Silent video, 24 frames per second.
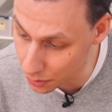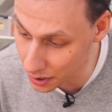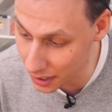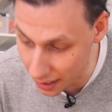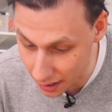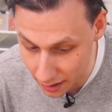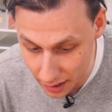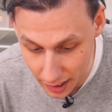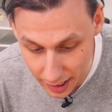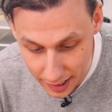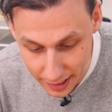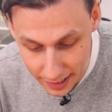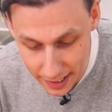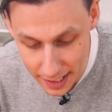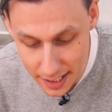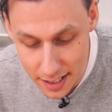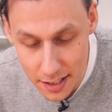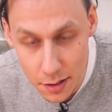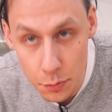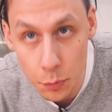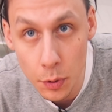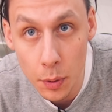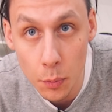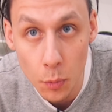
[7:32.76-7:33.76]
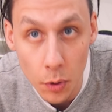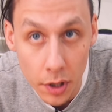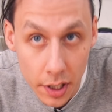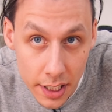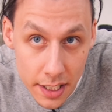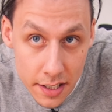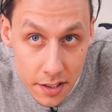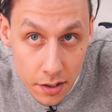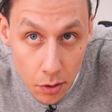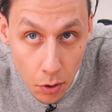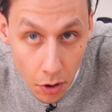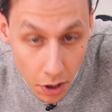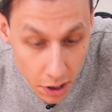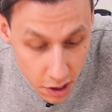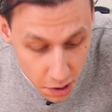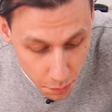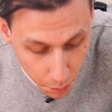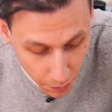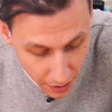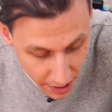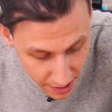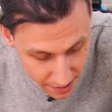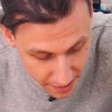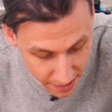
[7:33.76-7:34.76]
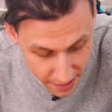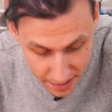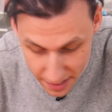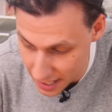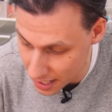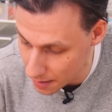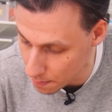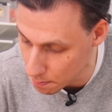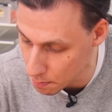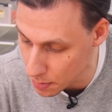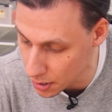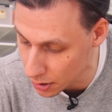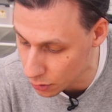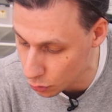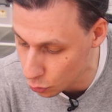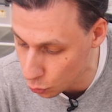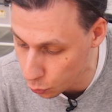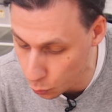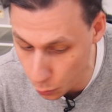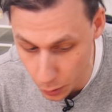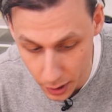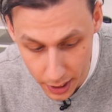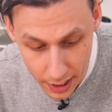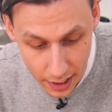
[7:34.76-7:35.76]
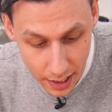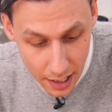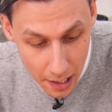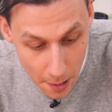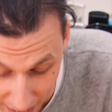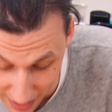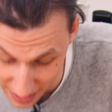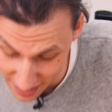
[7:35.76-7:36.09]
together like this with one of these cross braces in between.